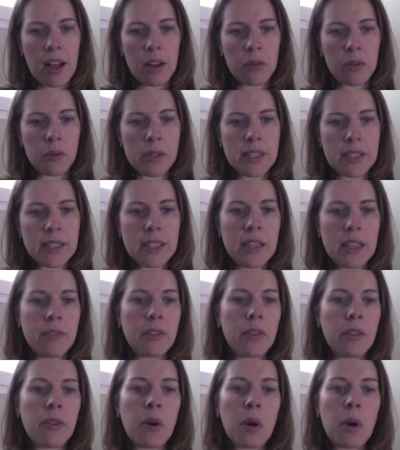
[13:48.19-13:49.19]
received
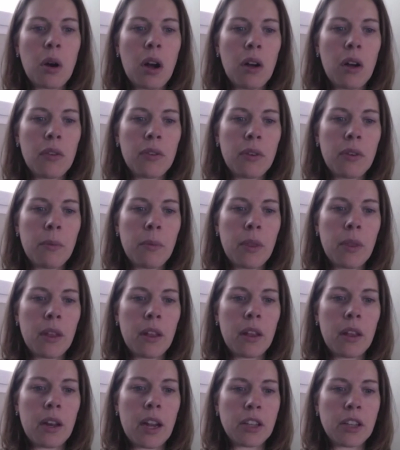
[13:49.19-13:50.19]
a phone call from
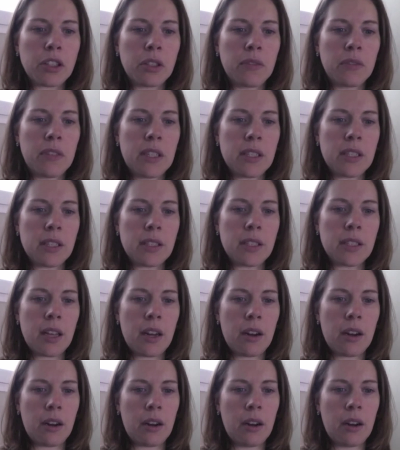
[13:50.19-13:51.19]
the National Visa
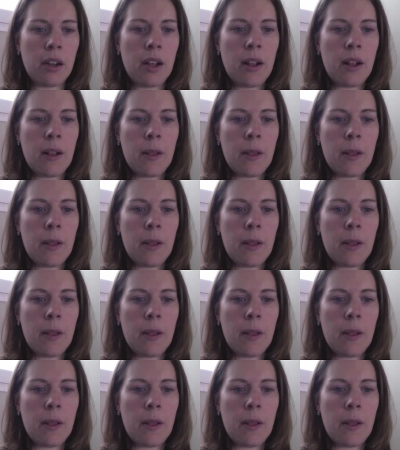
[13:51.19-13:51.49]
Center